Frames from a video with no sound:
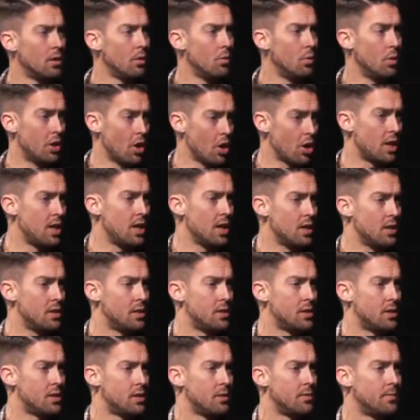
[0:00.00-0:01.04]
with our
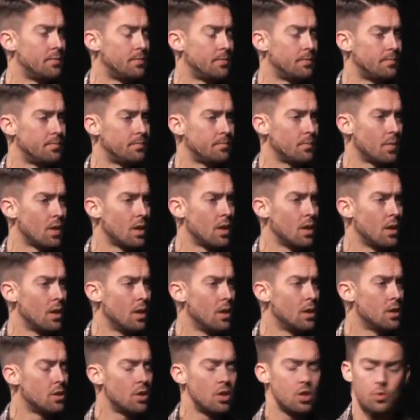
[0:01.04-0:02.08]
kids.
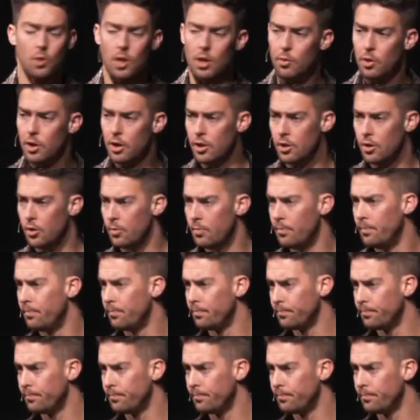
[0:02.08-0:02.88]
So here's what I want to do.